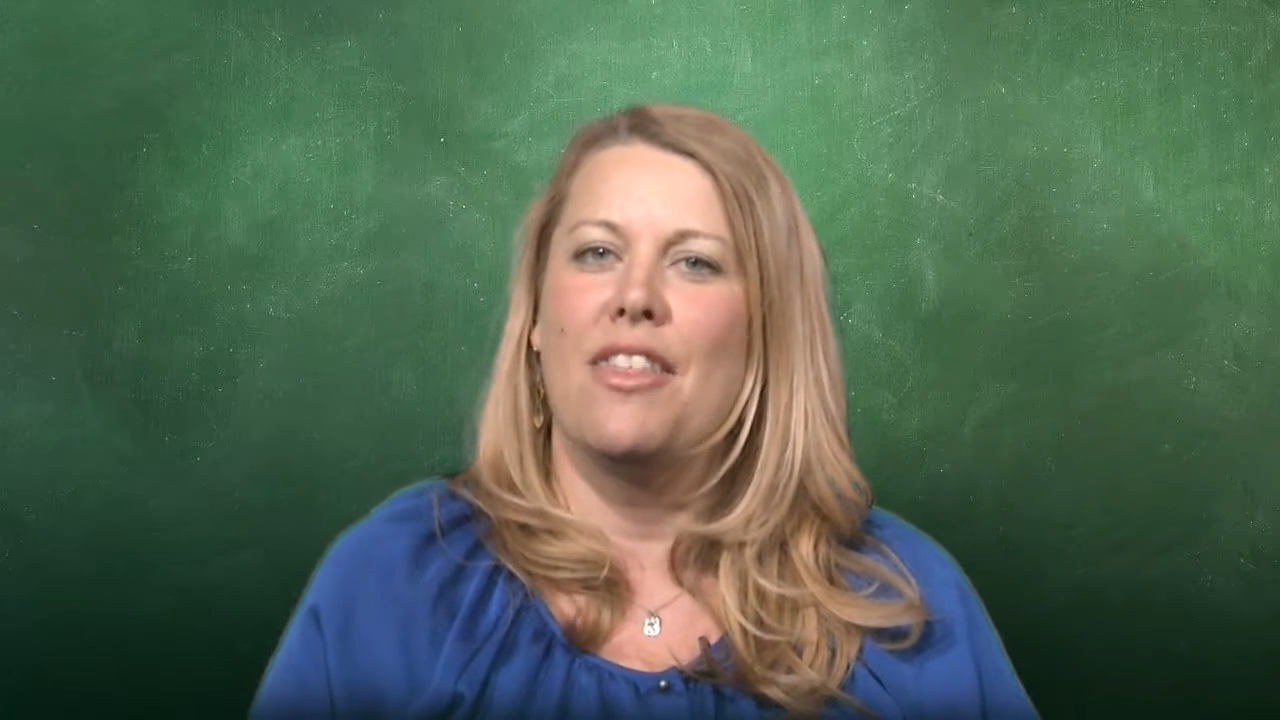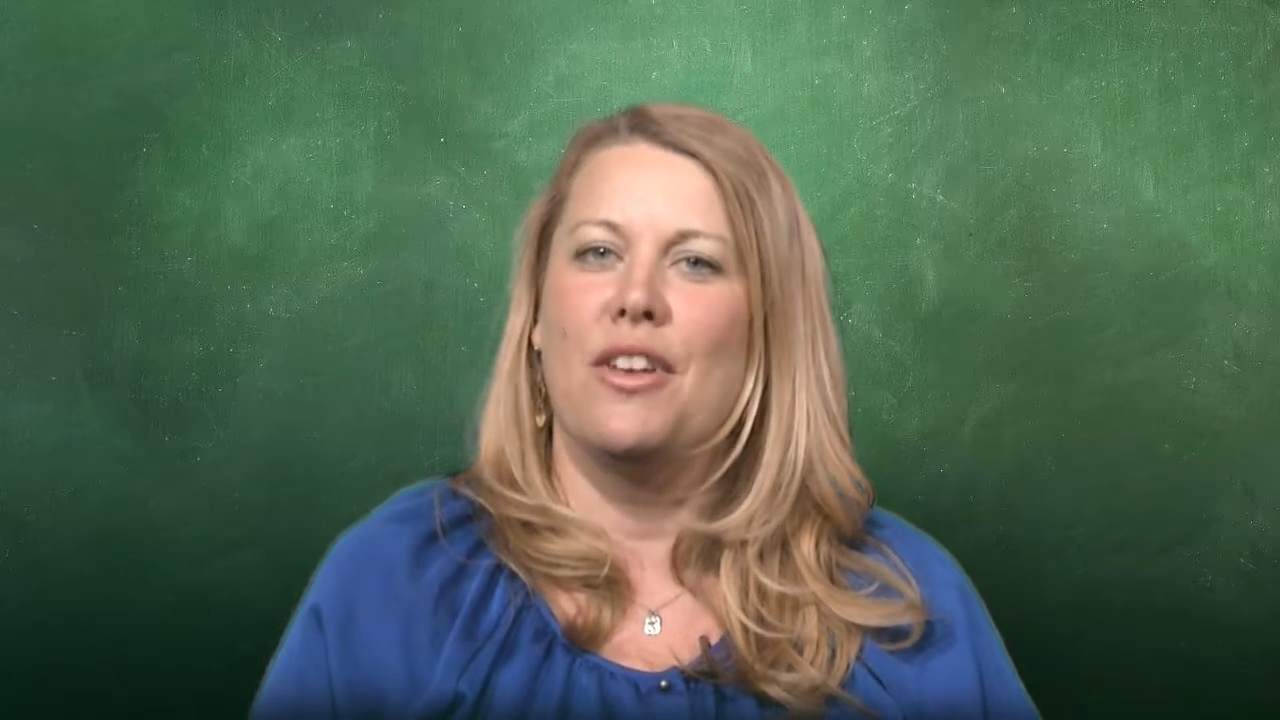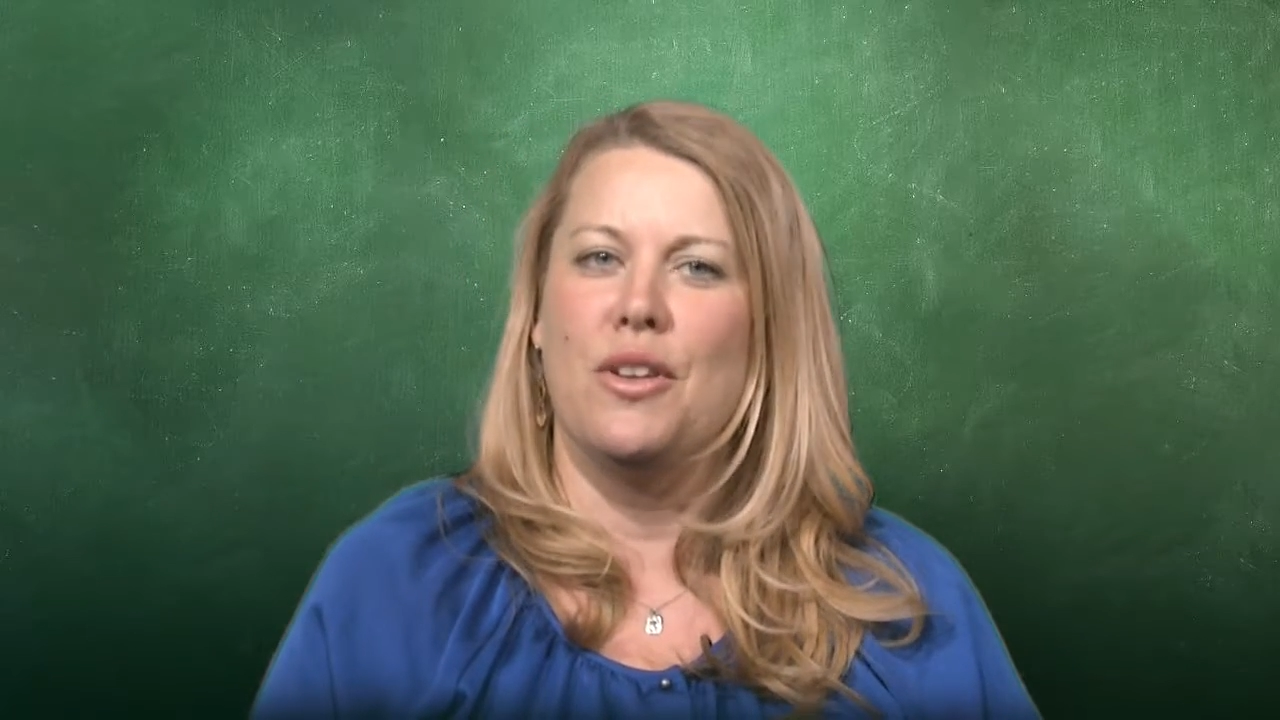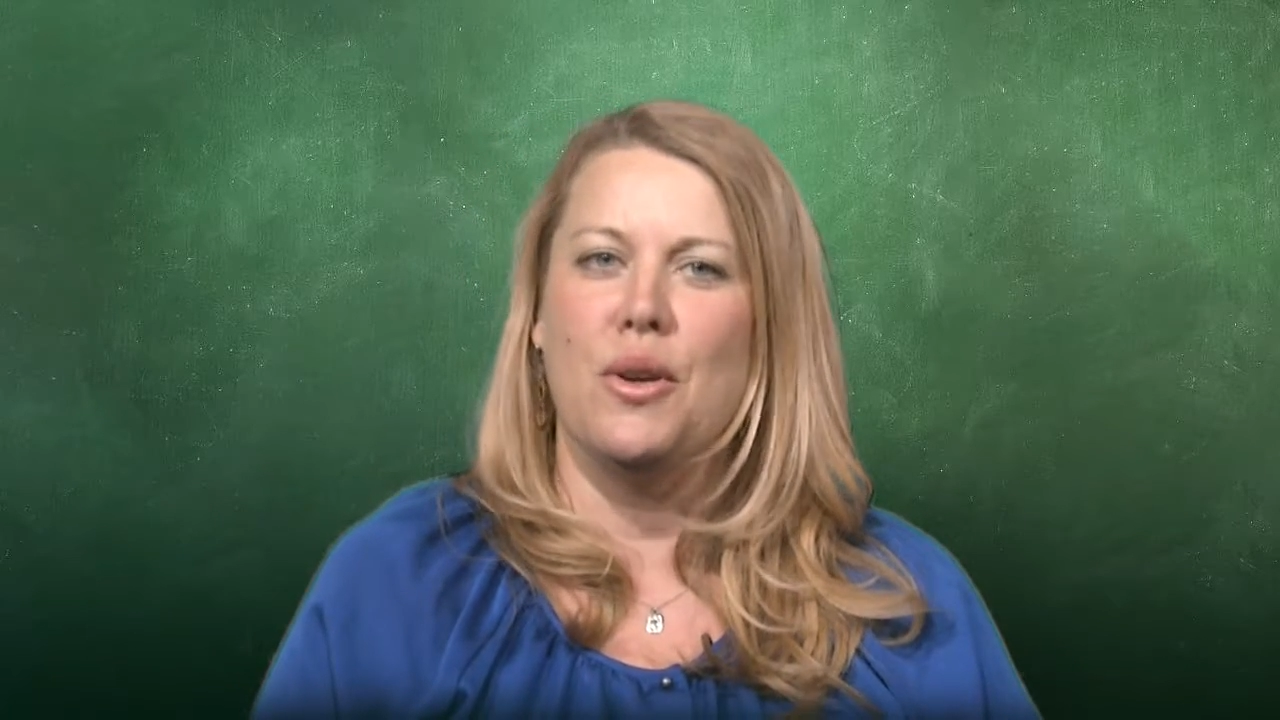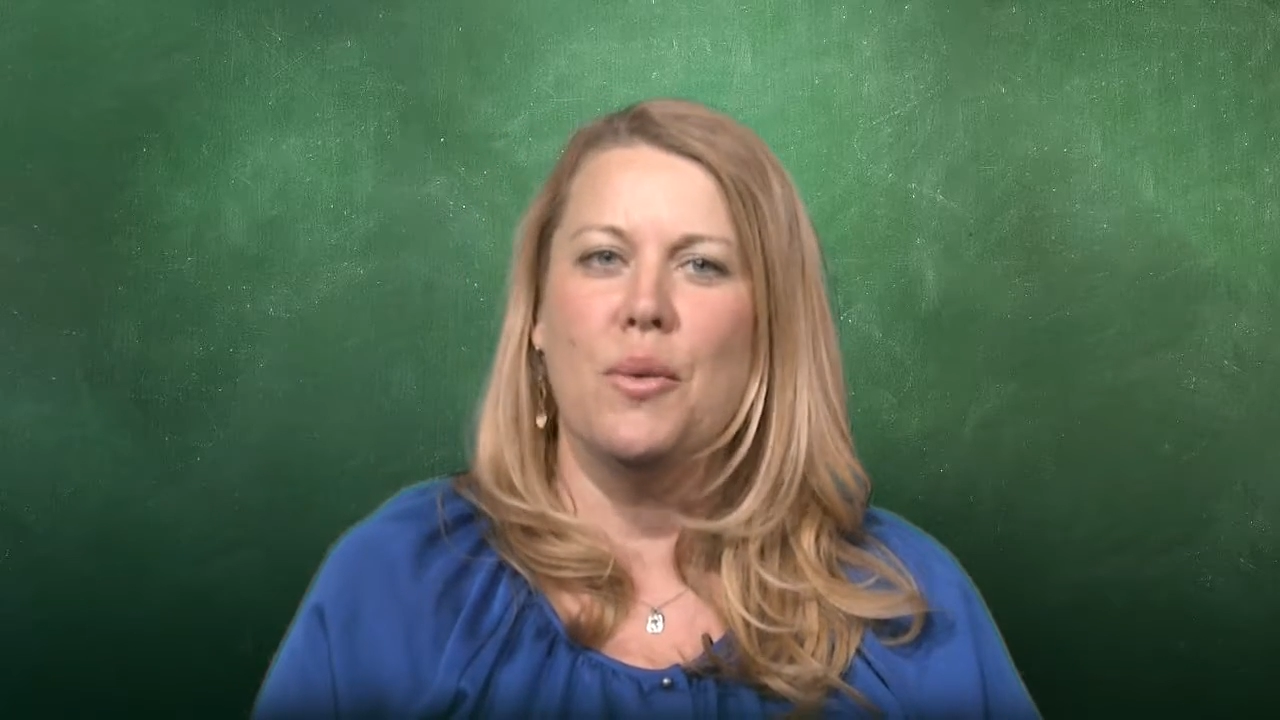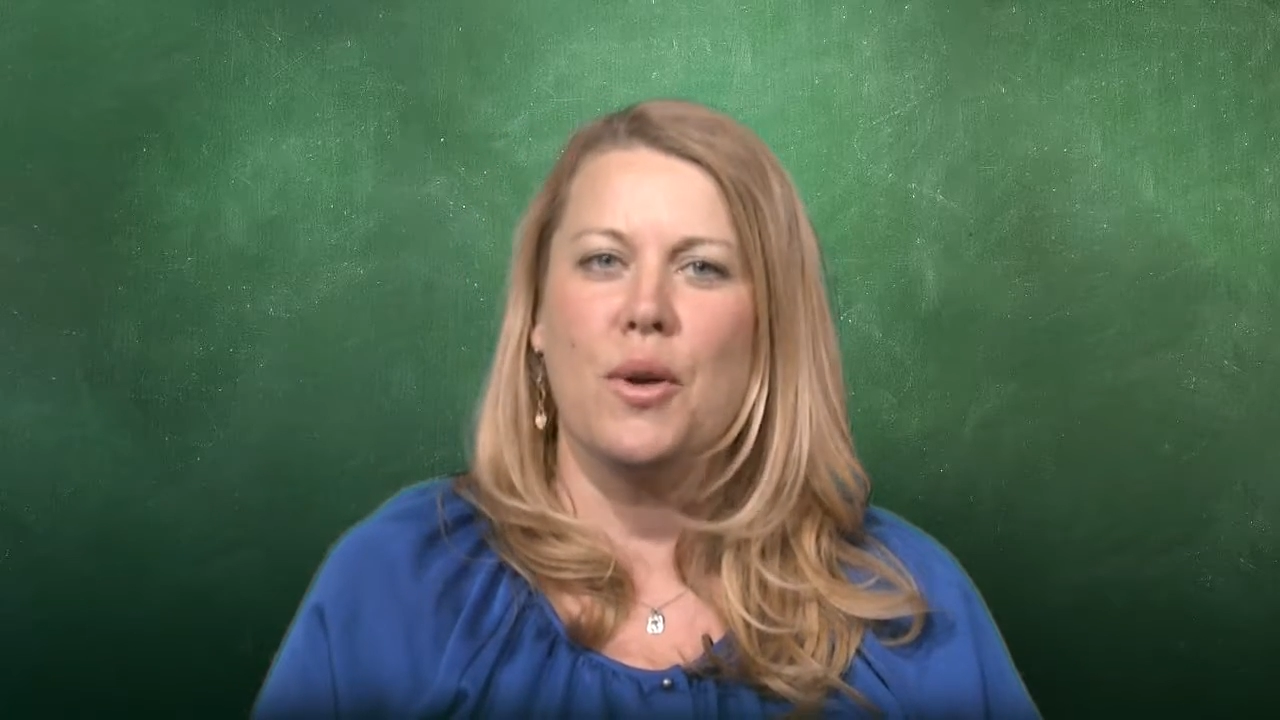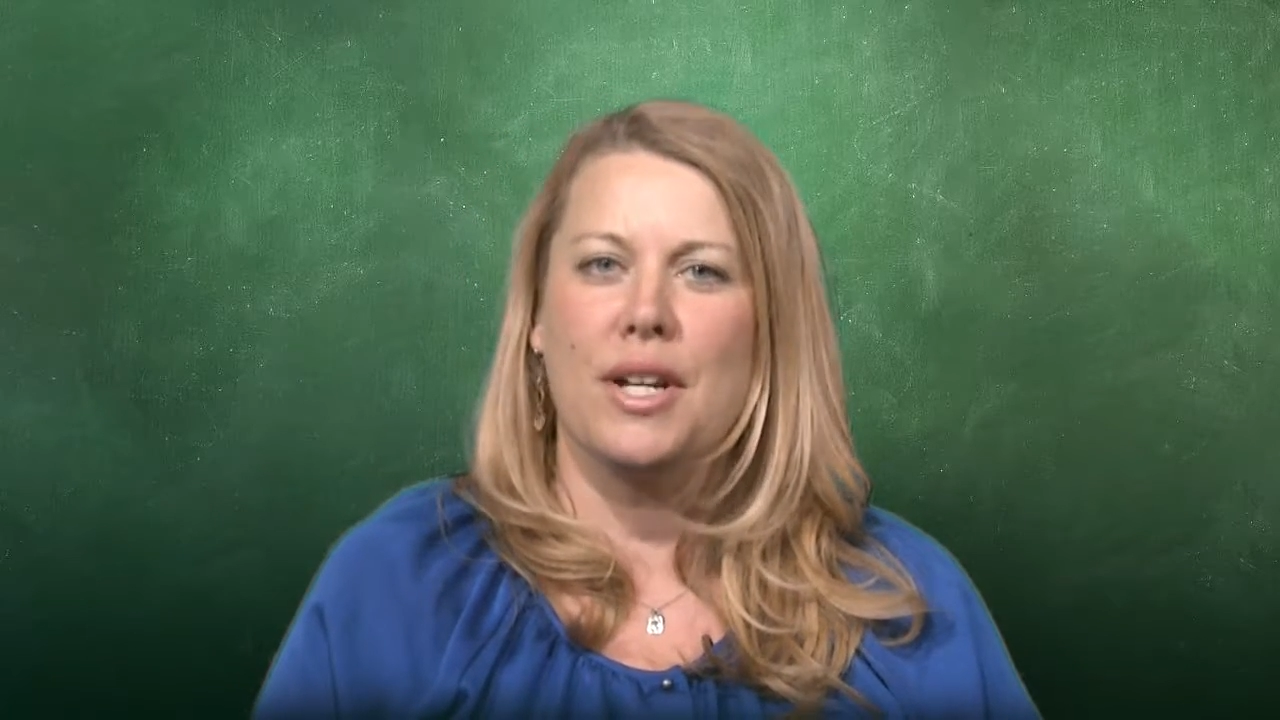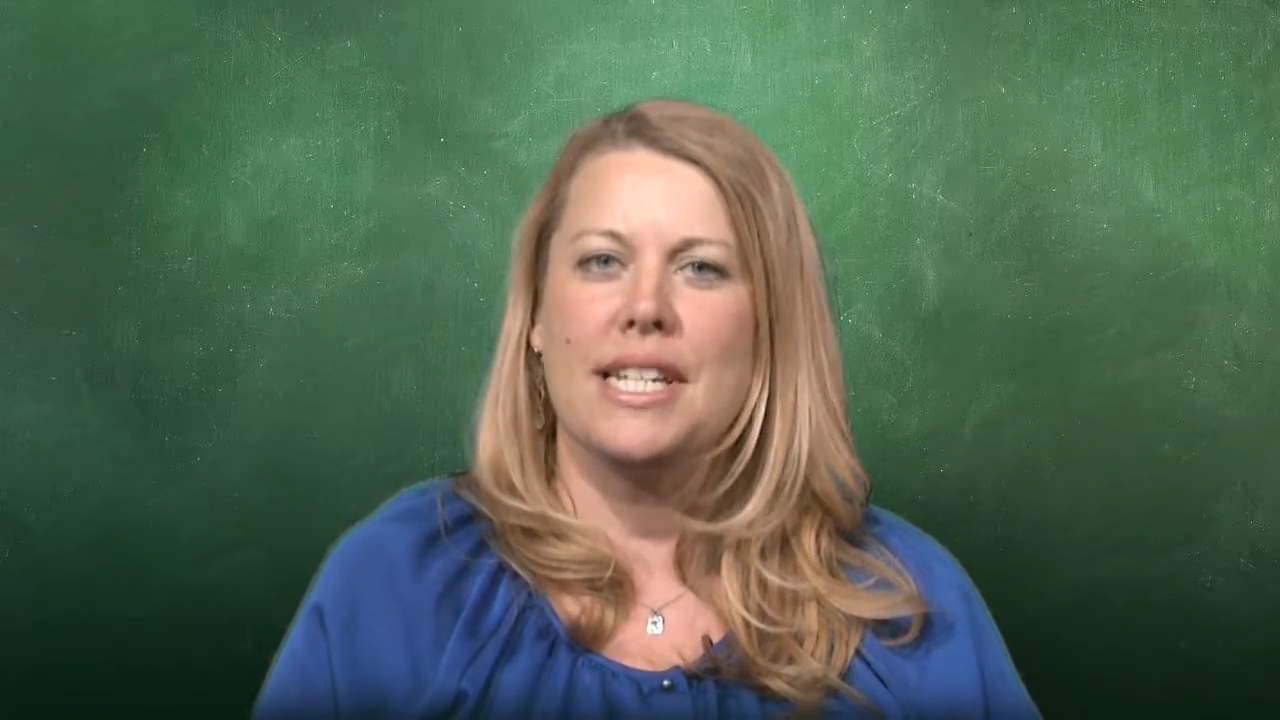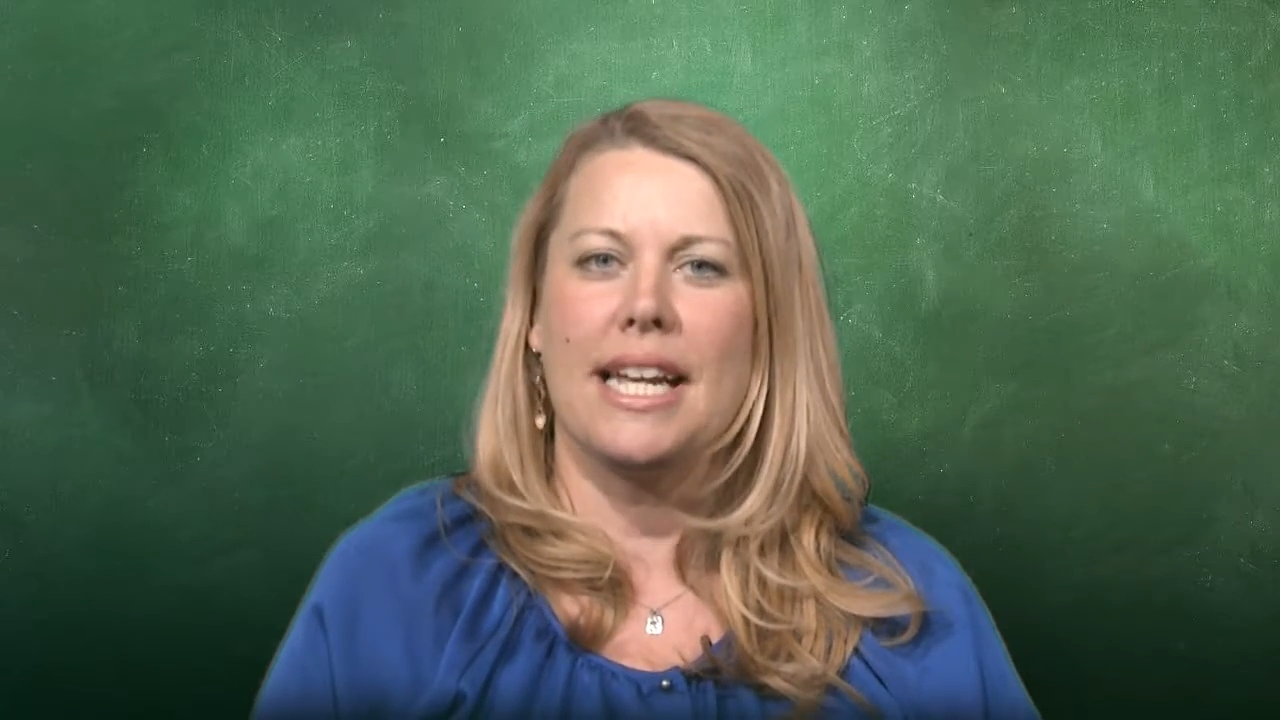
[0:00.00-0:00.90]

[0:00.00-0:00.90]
the new word